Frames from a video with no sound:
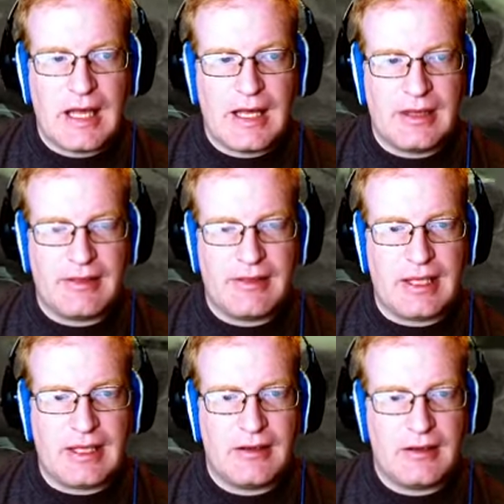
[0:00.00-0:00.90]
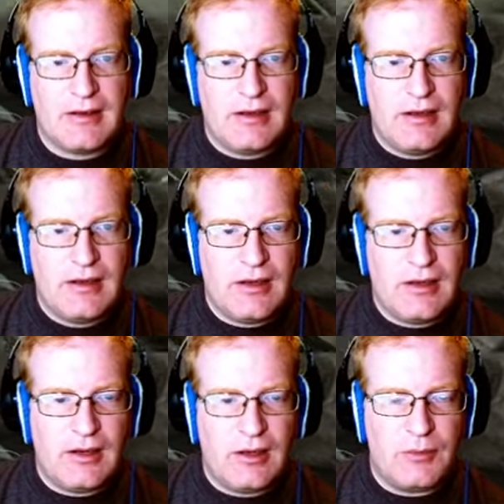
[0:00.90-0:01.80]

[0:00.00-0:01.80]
I think. Uh,